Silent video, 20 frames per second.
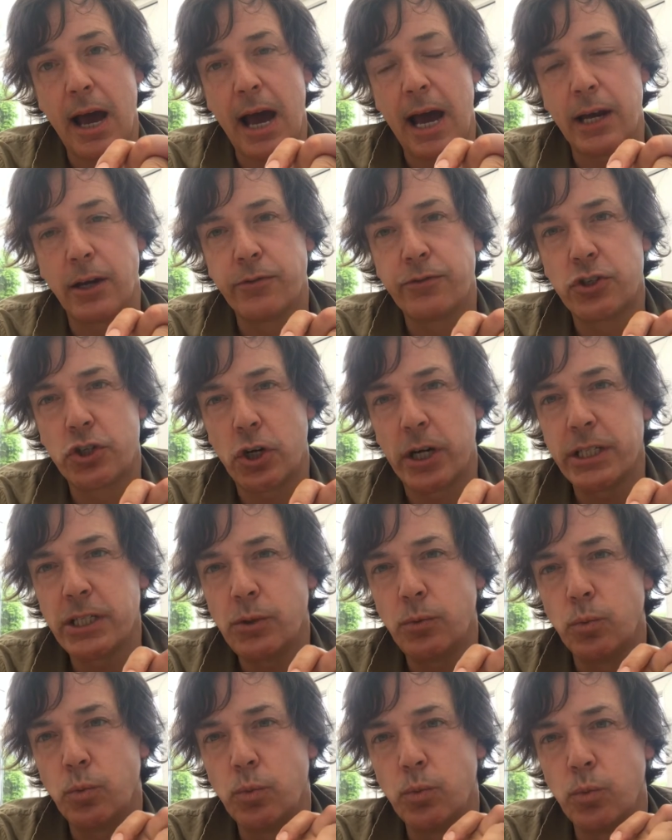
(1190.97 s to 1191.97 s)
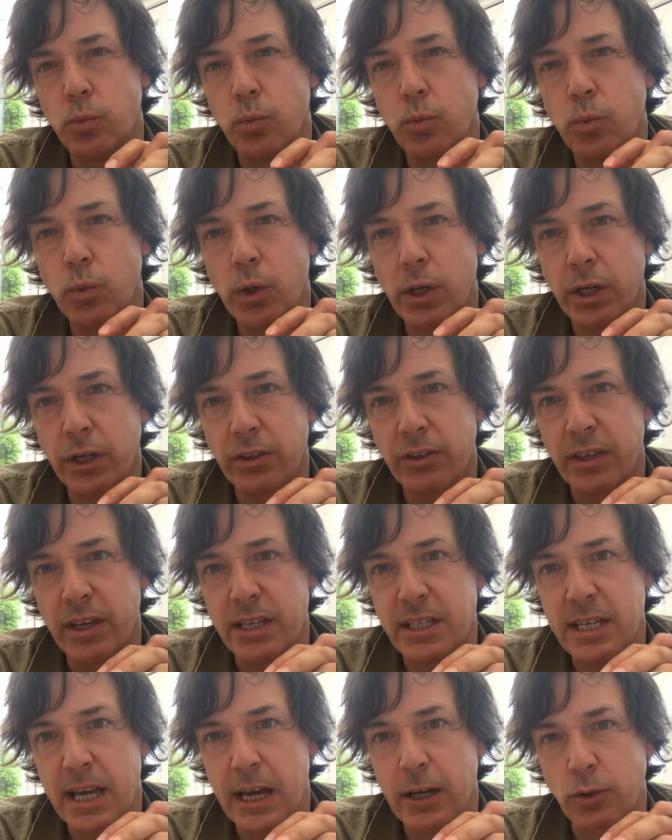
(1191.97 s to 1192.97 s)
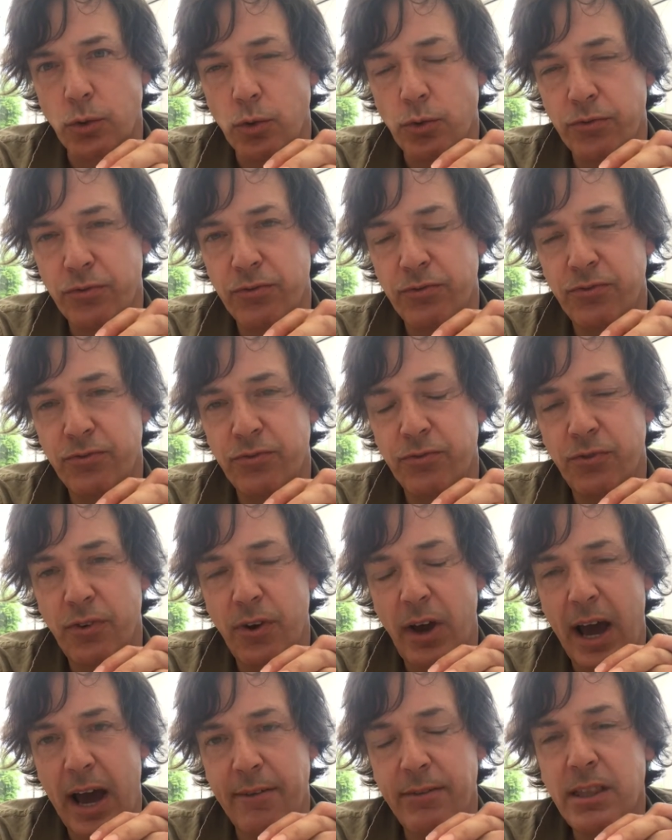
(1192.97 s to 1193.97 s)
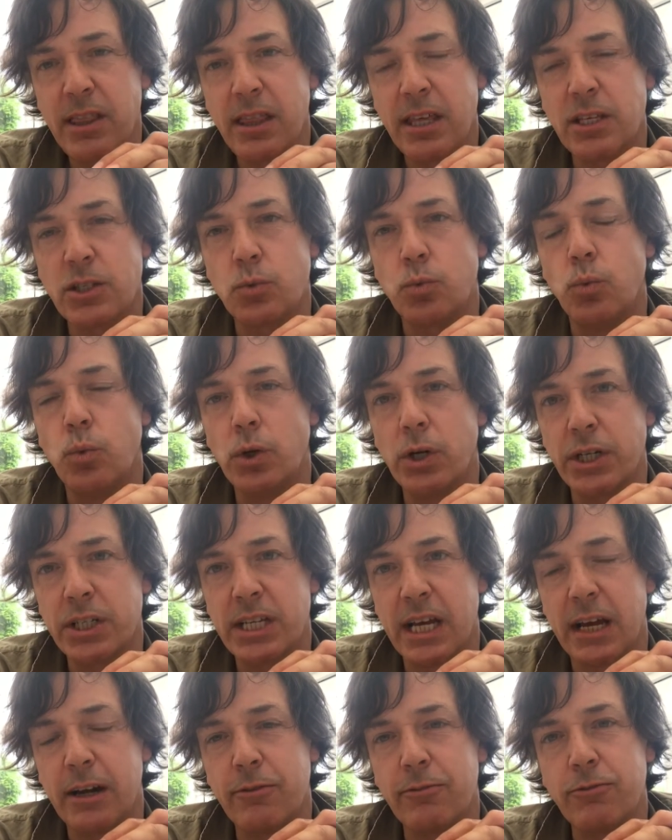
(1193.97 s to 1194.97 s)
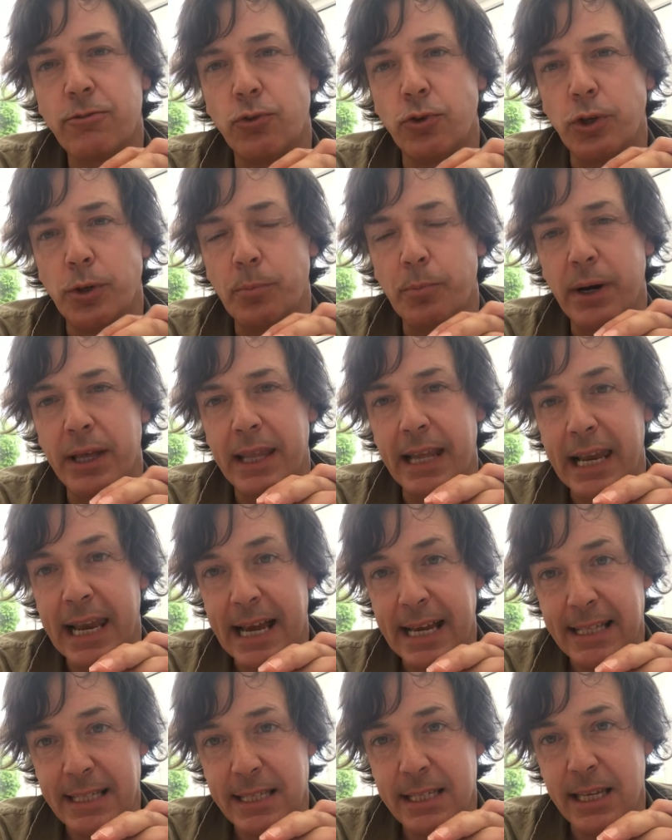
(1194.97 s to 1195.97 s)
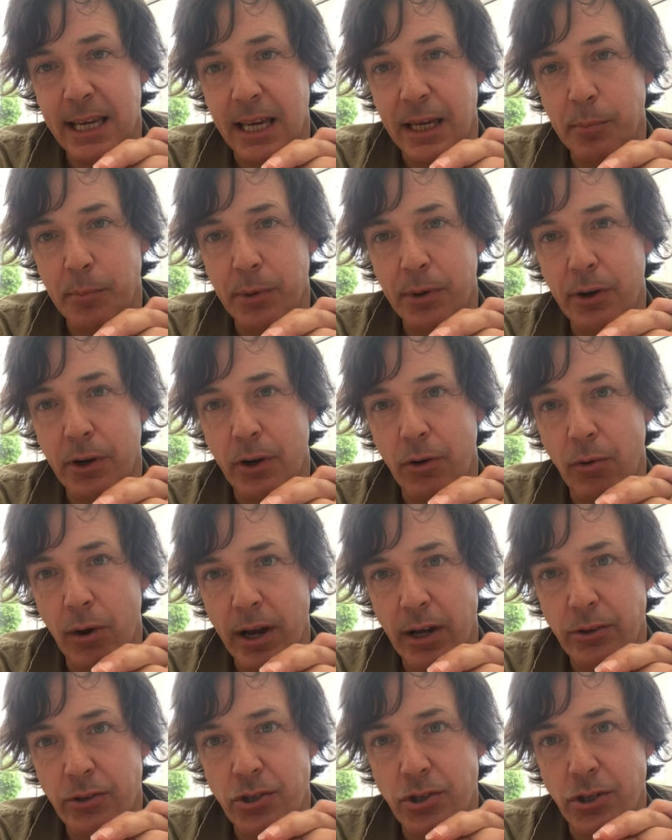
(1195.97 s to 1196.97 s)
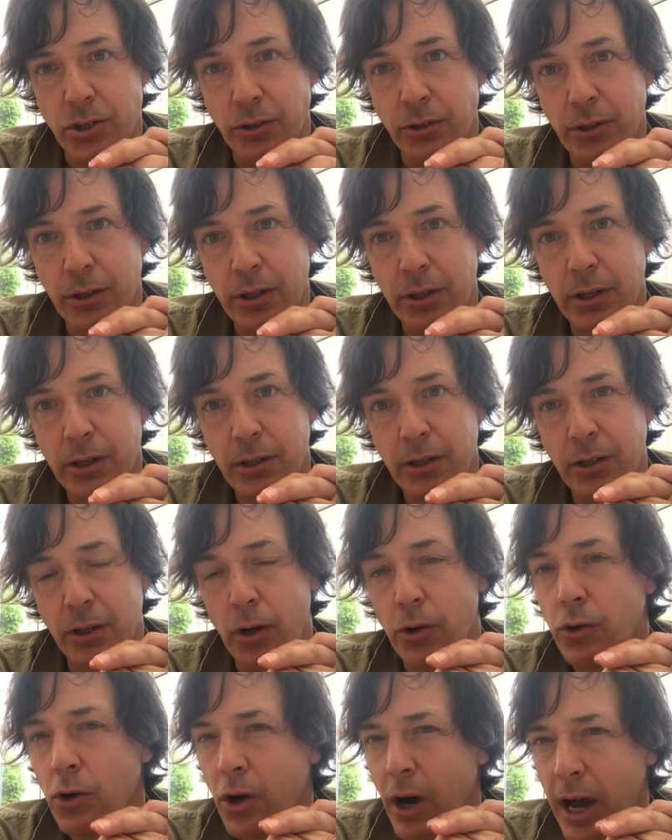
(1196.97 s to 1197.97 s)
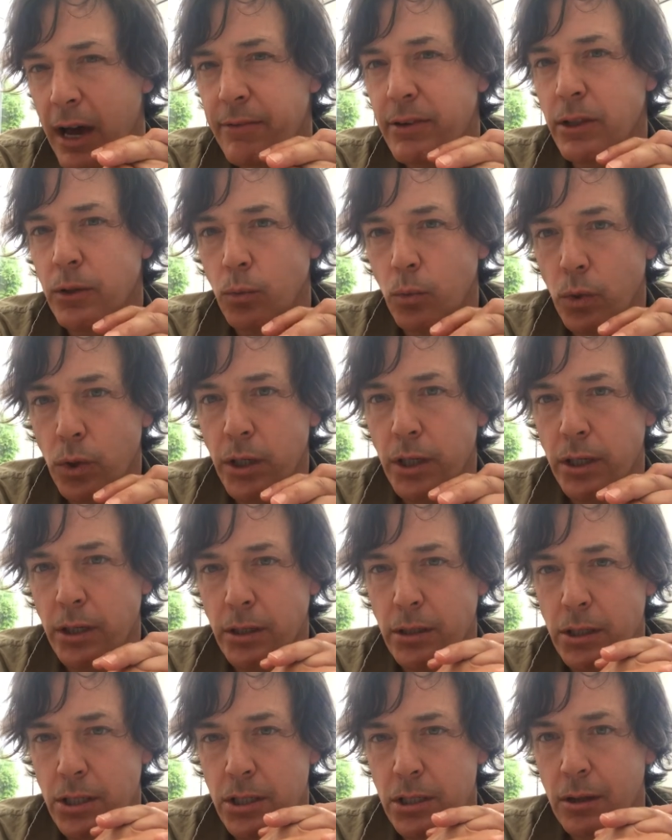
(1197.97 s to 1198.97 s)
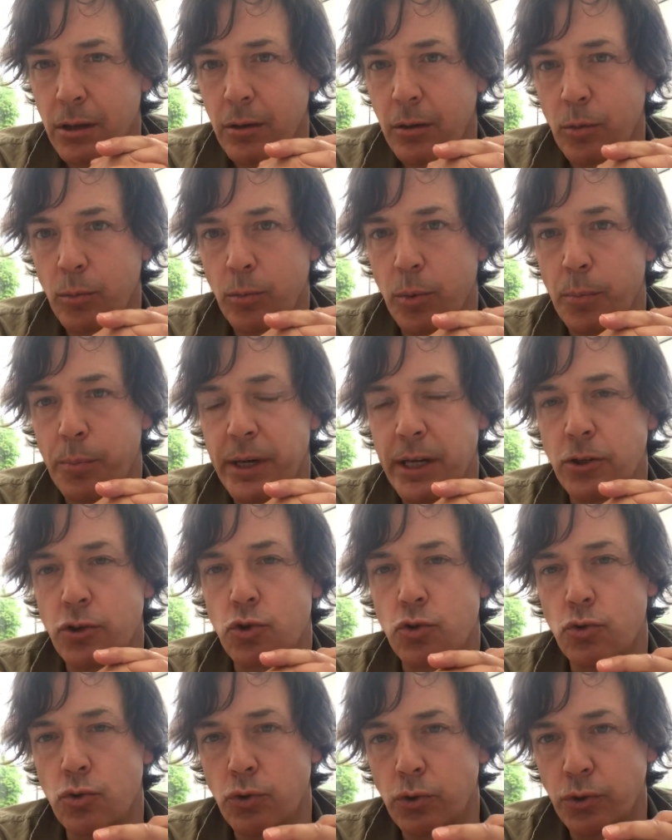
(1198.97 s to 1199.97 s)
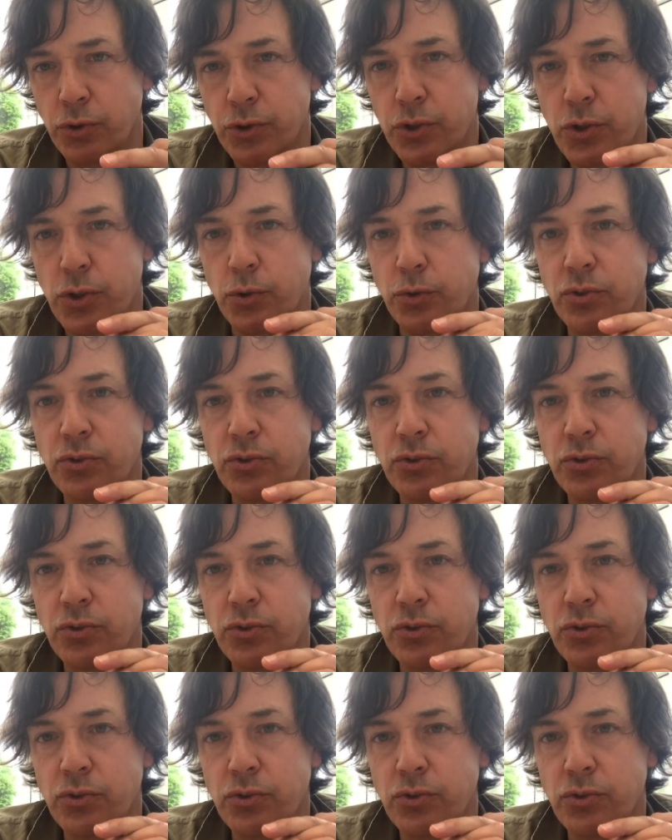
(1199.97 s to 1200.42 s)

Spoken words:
and of trying to work things out, of having things worked out for you by the landscape around you. You know, not having the words, but being drawn to